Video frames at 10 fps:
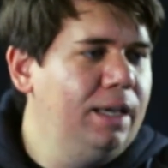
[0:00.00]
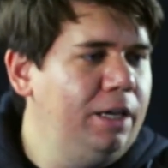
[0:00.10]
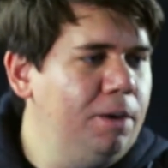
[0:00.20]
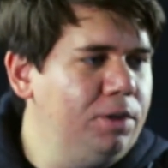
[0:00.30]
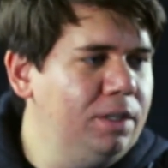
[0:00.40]

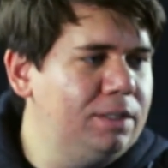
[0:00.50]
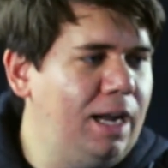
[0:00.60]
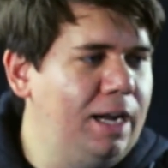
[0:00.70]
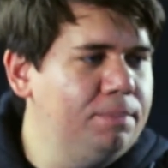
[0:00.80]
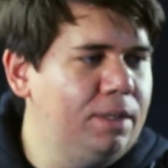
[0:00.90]
Here I'm going to
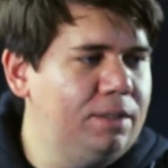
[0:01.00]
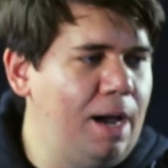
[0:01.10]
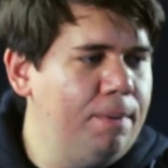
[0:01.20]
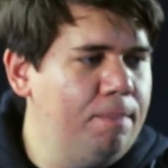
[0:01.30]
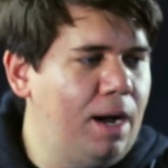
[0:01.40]
times the
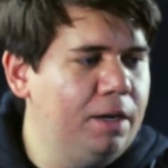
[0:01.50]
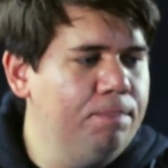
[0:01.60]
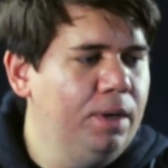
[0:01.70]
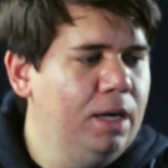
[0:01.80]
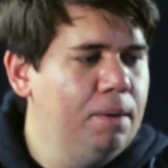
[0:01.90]
top and
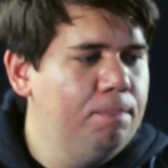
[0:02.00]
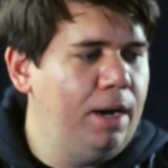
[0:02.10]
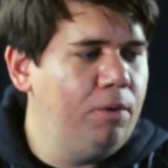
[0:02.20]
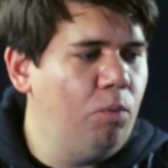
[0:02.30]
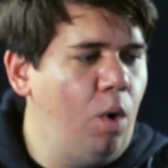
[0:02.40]
bottom
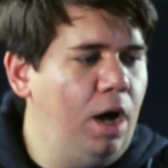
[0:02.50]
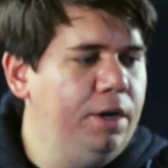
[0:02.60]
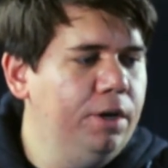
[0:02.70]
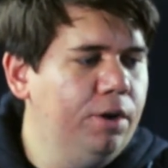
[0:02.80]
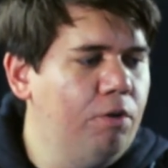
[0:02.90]
by
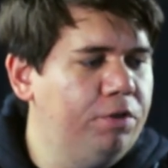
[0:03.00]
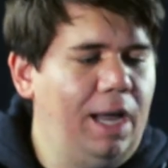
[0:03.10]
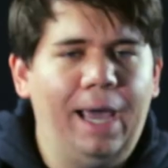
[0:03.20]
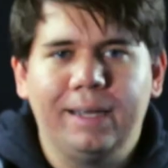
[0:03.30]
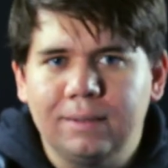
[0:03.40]
1 over
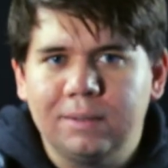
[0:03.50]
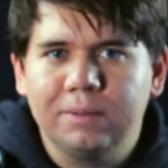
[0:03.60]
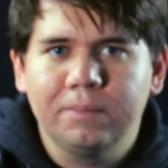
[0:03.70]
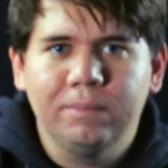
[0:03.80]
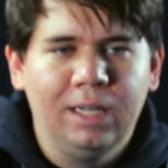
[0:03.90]

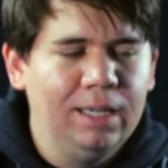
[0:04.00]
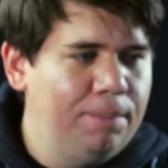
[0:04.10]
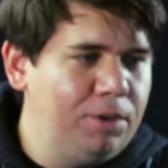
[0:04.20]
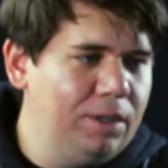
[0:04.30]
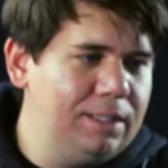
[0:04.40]
x.
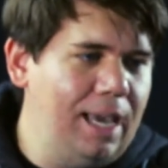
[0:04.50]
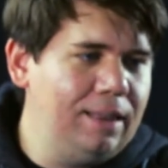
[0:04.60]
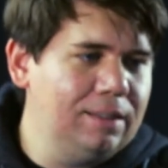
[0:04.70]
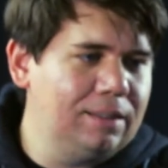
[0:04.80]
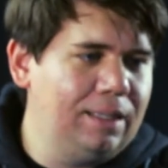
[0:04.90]
I'm going to
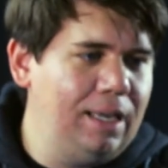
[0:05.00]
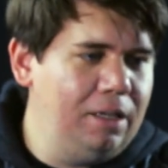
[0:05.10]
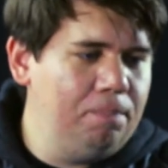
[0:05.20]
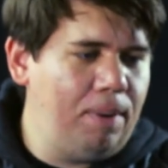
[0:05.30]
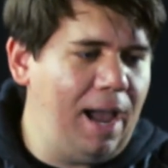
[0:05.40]
take this
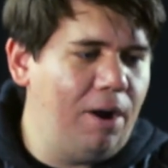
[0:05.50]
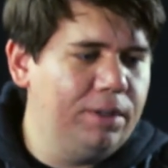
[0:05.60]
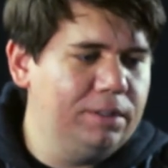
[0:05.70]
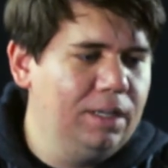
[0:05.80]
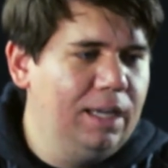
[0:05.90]
leading
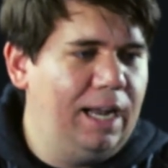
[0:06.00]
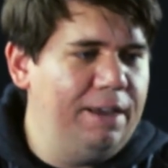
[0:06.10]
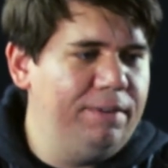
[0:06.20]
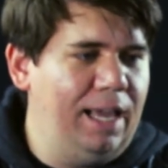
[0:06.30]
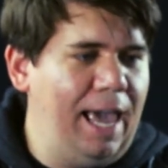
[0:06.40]
power, I
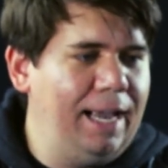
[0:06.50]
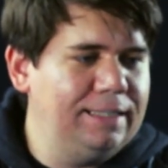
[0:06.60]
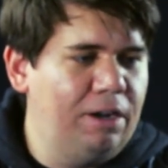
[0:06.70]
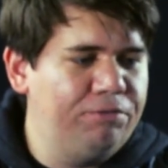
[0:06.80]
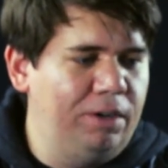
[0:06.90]
have an
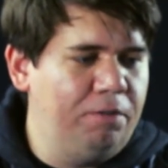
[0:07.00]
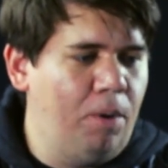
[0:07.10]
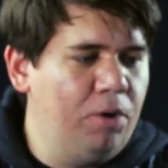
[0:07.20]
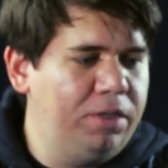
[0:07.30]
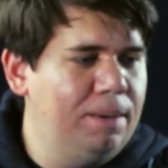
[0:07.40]
x out front of
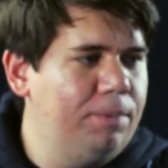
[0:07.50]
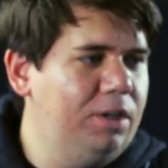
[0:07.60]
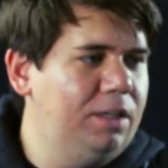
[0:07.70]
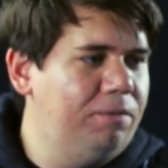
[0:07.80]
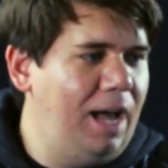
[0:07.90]
both of them, I'm
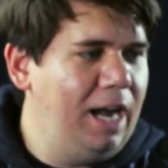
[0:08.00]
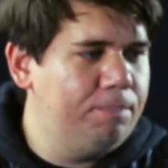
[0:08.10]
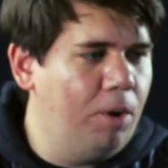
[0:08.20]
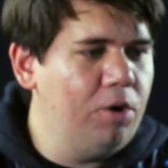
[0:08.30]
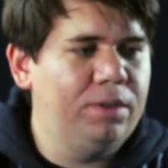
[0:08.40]
going to
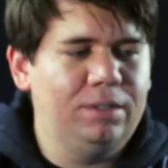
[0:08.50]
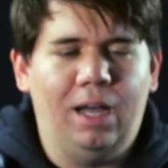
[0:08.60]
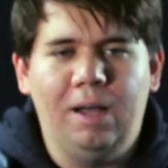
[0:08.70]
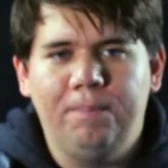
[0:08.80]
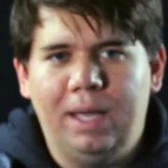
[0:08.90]
divide both the
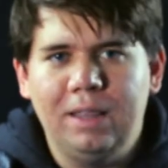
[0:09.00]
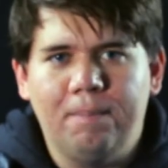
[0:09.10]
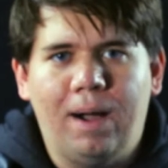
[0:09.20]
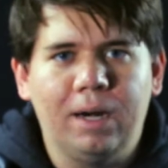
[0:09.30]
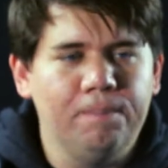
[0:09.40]
top and the
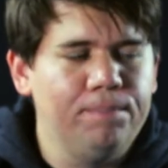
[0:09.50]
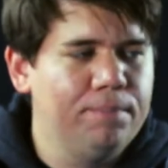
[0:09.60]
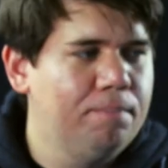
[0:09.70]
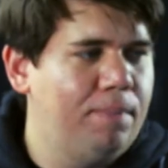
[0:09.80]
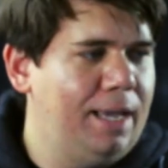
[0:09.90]
bottom
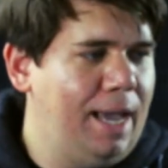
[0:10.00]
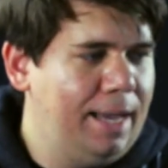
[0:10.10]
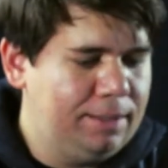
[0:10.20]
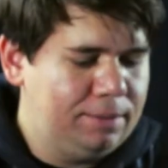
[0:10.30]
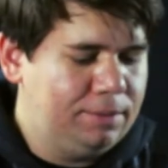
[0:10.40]
by
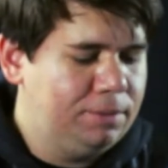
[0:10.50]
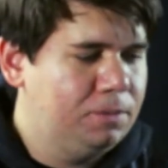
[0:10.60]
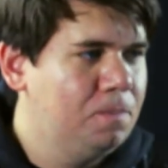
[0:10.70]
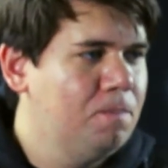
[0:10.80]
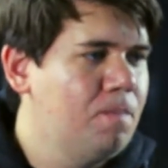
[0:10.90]
x.
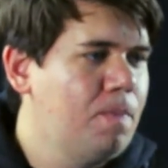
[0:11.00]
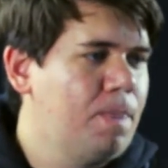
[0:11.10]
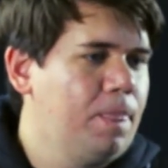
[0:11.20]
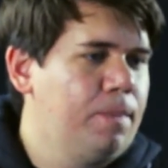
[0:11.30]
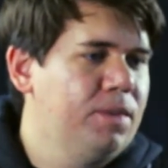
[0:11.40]

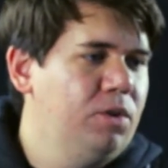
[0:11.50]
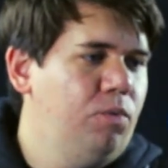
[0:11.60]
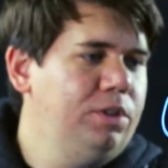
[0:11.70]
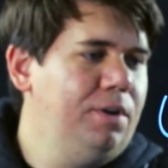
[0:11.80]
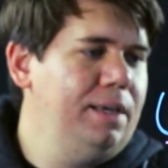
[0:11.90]

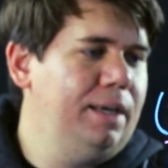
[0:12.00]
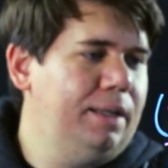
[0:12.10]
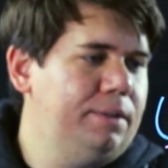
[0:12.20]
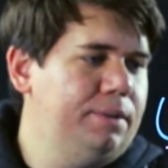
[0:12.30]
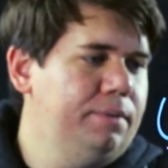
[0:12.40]
What do I
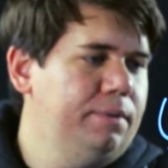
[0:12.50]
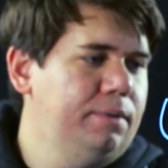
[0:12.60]
get?